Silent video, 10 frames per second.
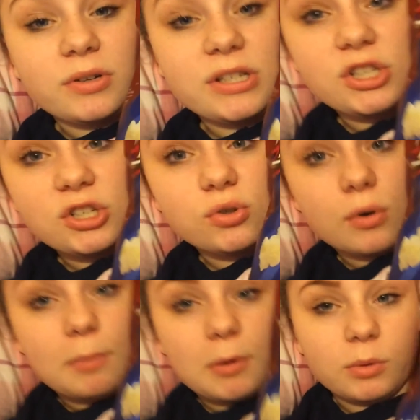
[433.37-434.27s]
This is just
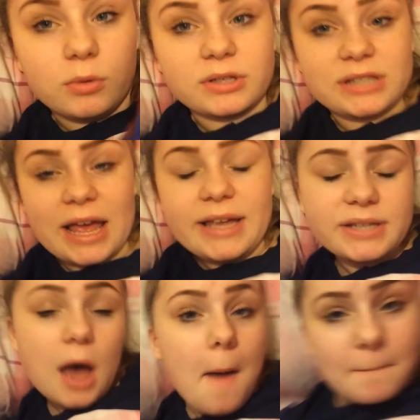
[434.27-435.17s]
soy popcorn because that
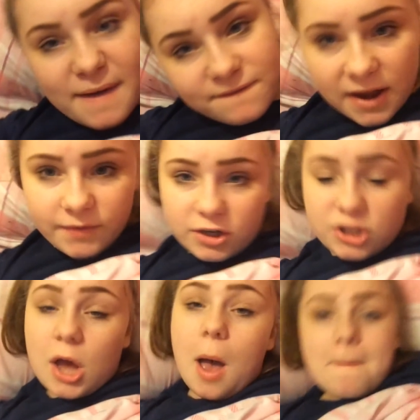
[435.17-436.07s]
is my
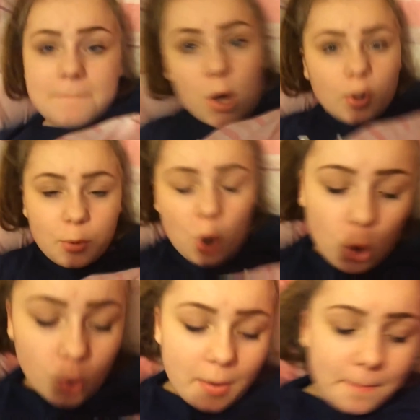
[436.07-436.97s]
favourite popcorn.